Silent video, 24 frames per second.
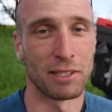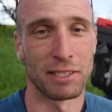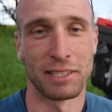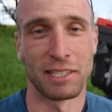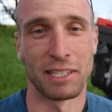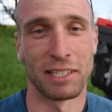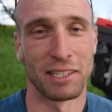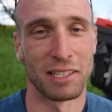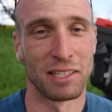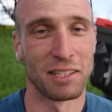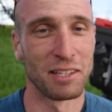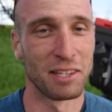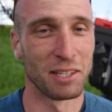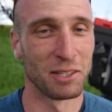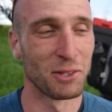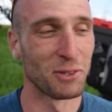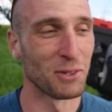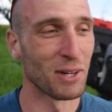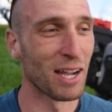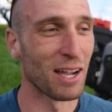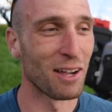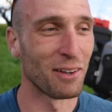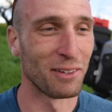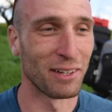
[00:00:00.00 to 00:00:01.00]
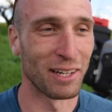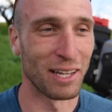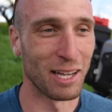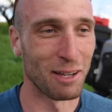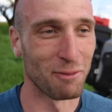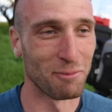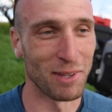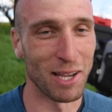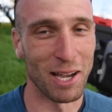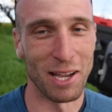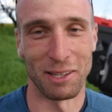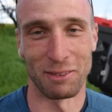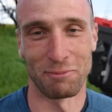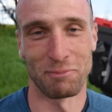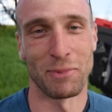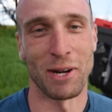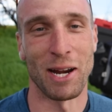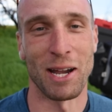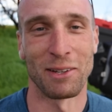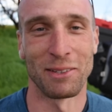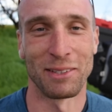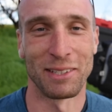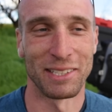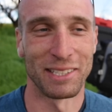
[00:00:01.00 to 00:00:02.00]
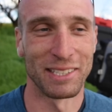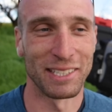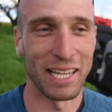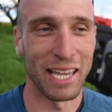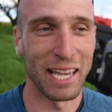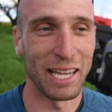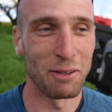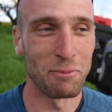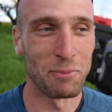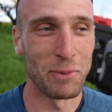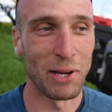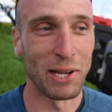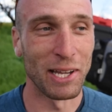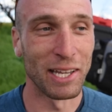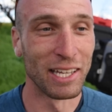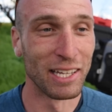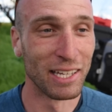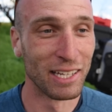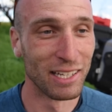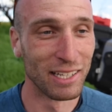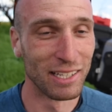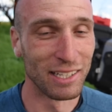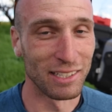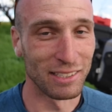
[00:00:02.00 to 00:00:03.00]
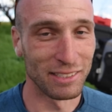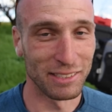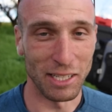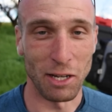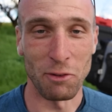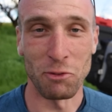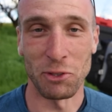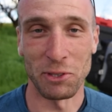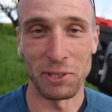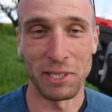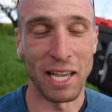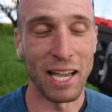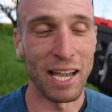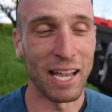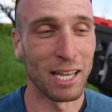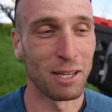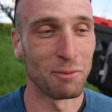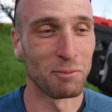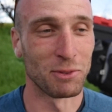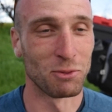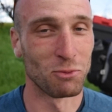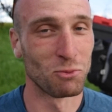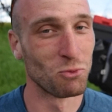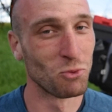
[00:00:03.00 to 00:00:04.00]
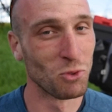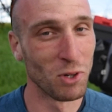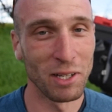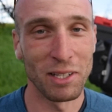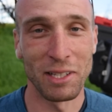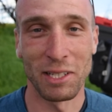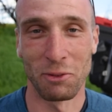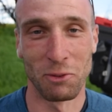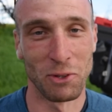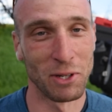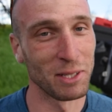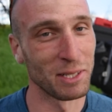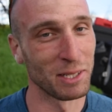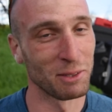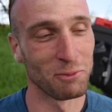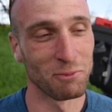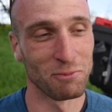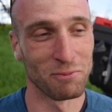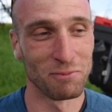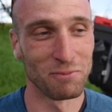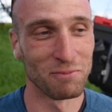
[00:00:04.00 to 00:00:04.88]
this thing into the ground, I'm not proud to say, but several times, really, really,